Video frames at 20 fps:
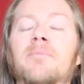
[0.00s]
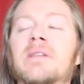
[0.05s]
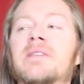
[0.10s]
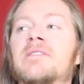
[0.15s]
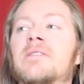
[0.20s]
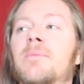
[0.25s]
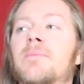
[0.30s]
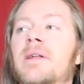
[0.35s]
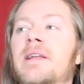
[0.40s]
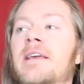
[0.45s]
but
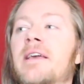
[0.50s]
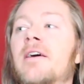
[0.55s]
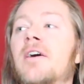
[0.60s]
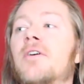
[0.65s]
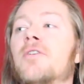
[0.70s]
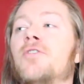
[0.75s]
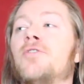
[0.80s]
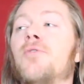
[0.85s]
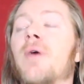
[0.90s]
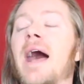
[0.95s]
somebody
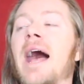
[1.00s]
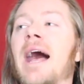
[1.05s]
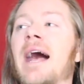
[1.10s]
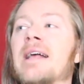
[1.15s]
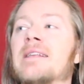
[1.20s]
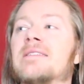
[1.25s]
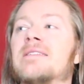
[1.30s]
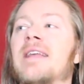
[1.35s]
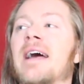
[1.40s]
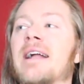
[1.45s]
who
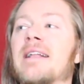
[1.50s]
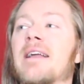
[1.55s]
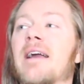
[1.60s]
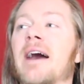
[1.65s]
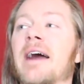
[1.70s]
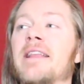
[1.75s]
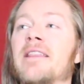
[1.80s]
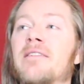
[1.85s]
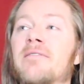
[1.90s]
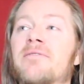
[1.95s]
has that
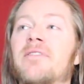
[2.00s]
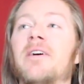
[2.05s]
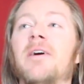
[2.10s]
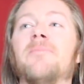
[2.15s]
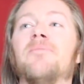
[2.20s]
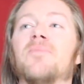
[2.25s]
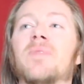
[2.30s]
kind of,